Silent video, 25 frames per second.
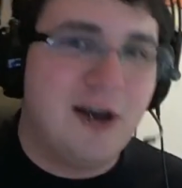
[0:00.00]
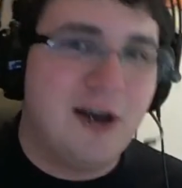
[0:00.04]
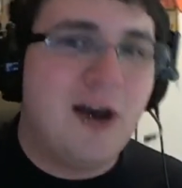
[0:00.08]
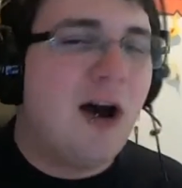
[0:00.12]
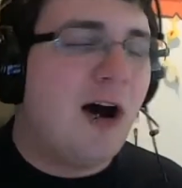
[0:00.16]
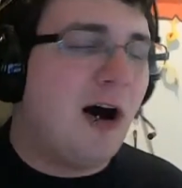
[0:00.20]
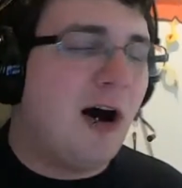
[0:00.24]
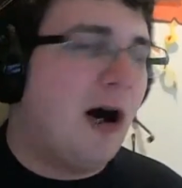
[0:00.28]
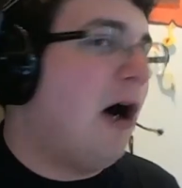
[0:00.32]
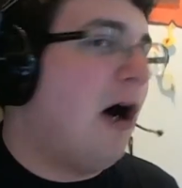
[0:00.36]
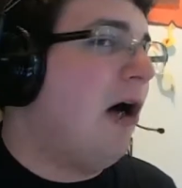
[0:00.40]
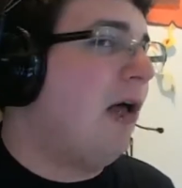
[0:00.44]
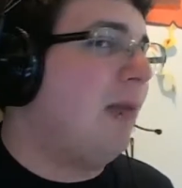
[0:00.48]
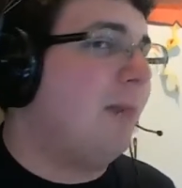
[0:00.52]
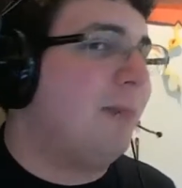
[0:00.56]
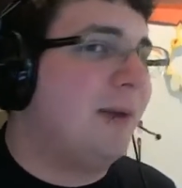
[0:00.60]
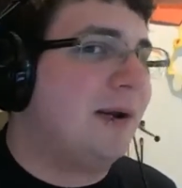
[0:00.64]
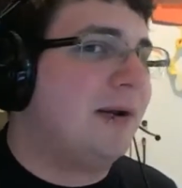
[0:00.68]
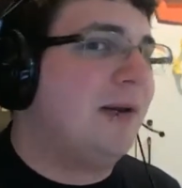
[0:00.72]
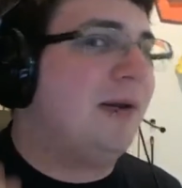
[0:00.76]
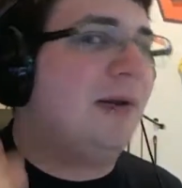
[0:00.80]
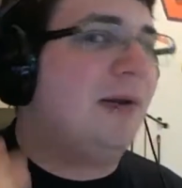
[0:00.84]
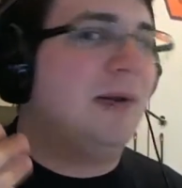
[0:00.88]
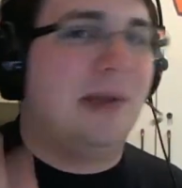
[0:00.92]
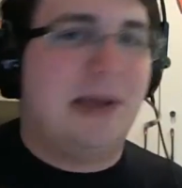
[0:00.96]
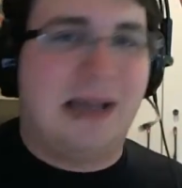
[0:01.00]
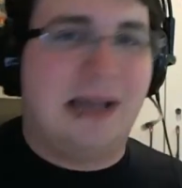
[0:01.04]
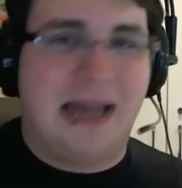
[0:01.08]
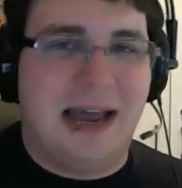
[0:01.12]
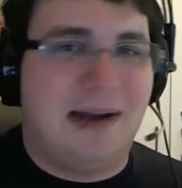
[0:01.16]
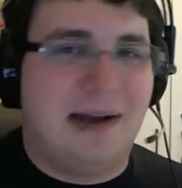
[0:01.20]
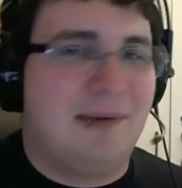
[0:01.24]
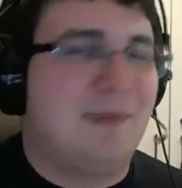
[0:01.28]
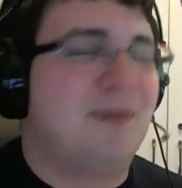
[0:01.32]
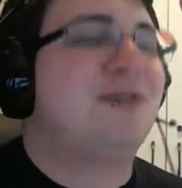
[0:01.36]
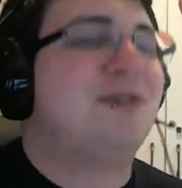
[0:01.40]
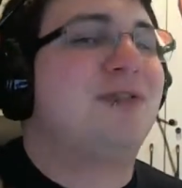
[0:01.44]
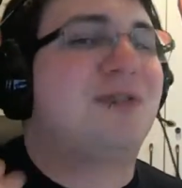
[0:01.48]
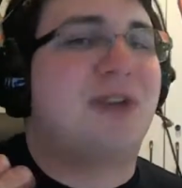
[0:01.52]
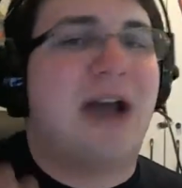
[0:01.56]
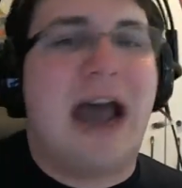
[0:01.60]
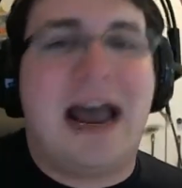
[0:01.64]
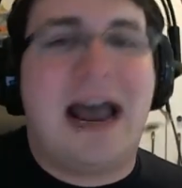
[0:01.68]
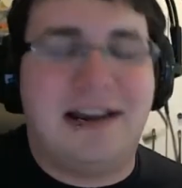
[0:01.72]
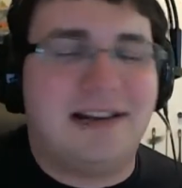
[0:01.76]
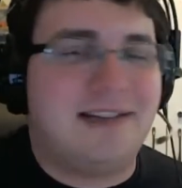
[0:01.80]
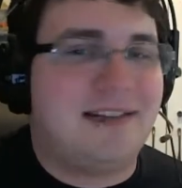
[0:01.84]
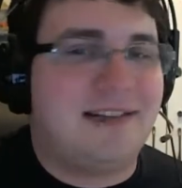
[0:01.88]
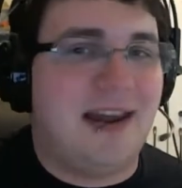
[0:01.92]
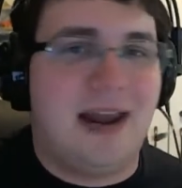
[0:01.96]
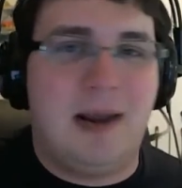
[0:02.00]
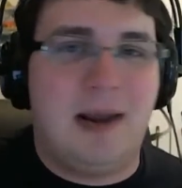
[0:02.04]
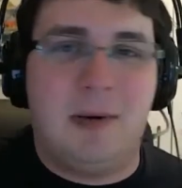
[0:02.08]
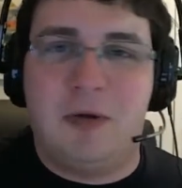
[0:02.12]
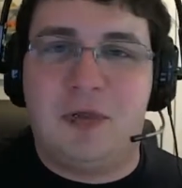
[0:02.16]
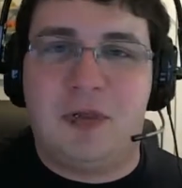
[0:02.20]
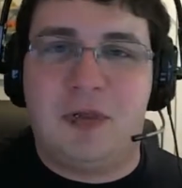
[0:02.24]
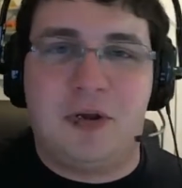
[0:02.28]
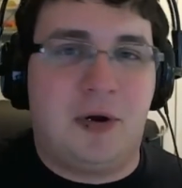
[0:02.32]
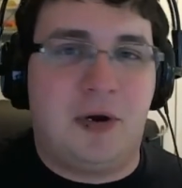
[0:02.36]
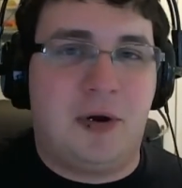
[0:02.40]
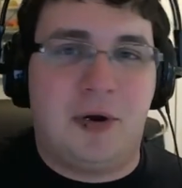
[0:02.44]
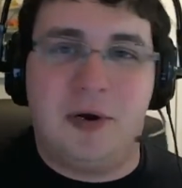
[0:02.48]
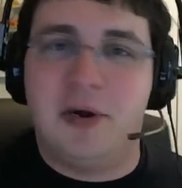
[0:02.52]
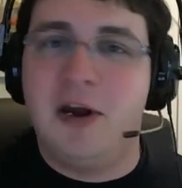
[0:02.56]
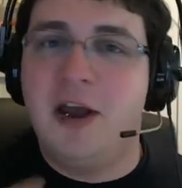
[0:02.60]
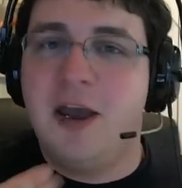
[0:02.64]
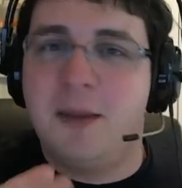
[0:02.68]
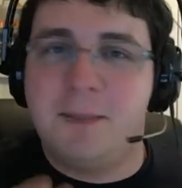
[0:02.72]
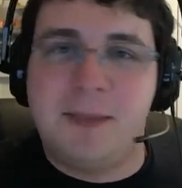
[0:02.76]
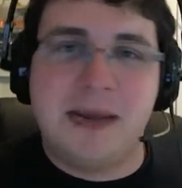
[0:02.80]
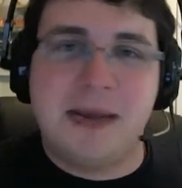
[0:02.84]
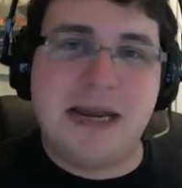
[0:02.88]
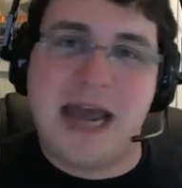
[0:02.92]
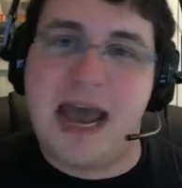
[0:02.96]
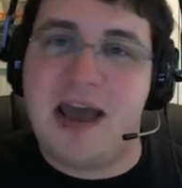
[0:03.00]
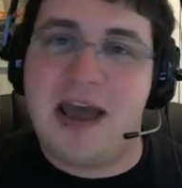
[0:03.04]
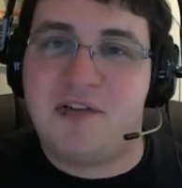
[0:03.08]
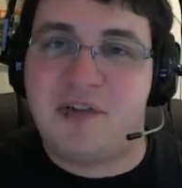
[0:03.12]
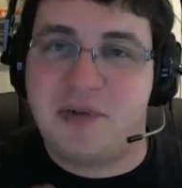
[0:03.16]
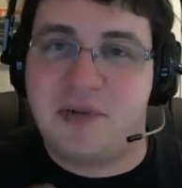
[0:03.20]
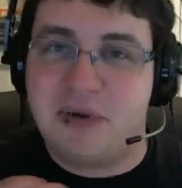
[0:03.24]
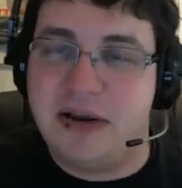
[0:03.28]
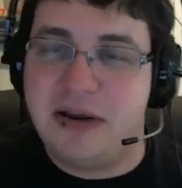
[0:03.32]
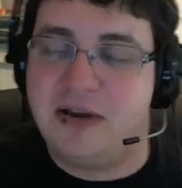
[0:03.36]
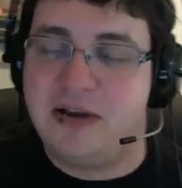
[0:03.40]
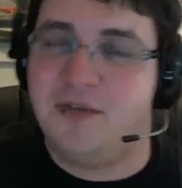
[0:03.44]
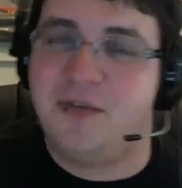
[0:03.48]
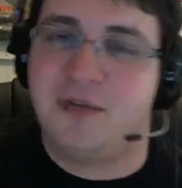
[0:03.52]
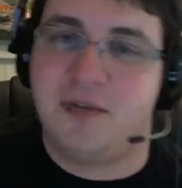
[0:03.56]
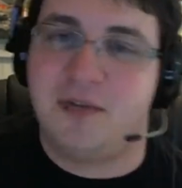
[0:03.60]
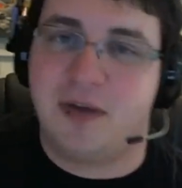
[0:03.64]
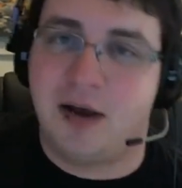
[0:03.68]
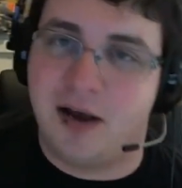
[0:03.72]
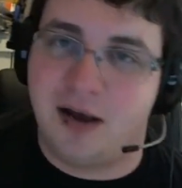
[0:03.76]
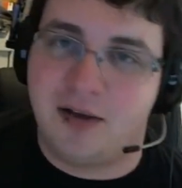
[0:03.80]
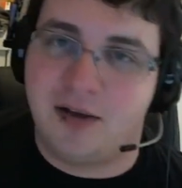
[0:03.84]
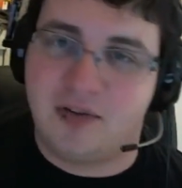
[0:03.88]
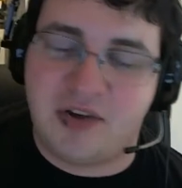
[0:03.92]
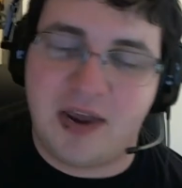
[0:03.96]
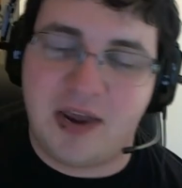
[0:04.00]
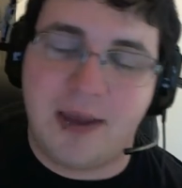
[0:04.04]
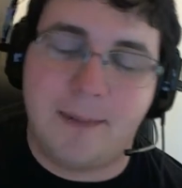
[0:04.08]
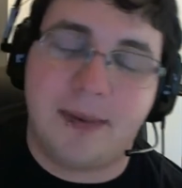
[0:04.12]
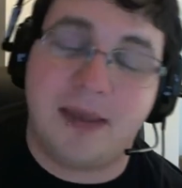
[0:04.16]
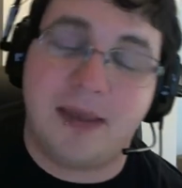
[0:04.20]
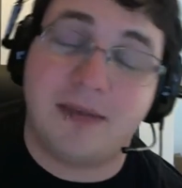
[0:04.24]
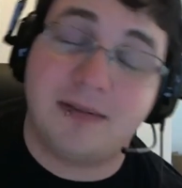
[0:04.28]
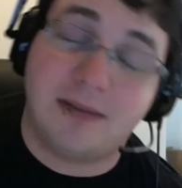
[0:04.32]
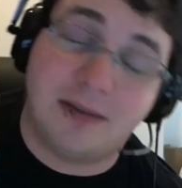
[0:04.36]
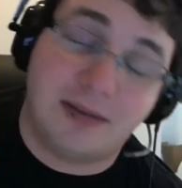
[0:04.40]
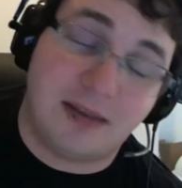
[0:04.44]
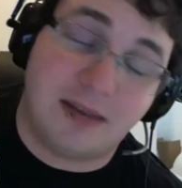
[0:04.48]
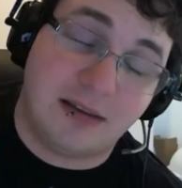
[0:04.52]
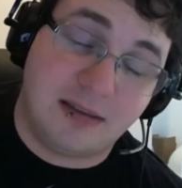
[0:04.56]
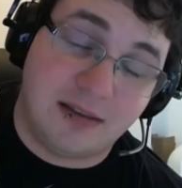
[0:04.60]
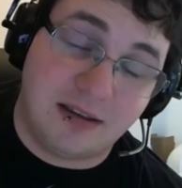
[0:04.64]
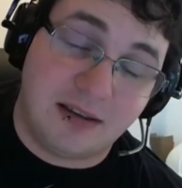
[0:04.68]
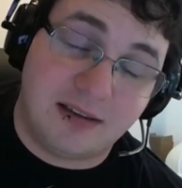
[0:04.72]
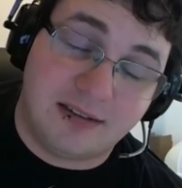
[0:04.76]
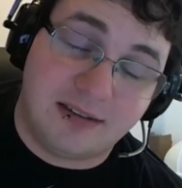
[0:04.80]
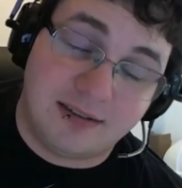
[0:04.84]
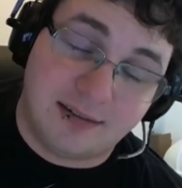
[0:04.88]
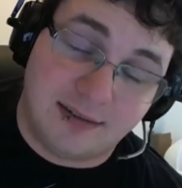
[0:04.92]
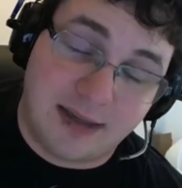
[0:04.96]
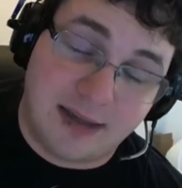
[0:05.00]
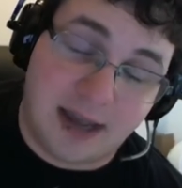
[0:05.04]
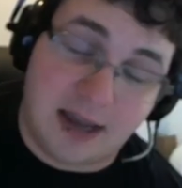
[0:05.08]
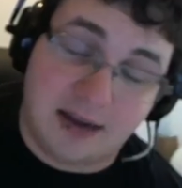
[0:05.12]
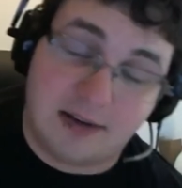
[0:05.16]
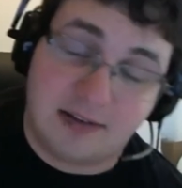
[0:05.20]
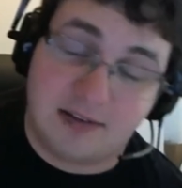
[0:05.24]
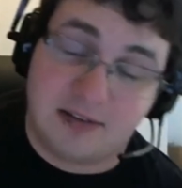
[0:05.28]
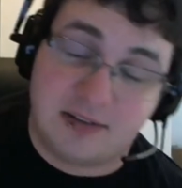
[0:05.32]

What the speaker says: all-middle kind of strategy with their menagerie of champions that they did select.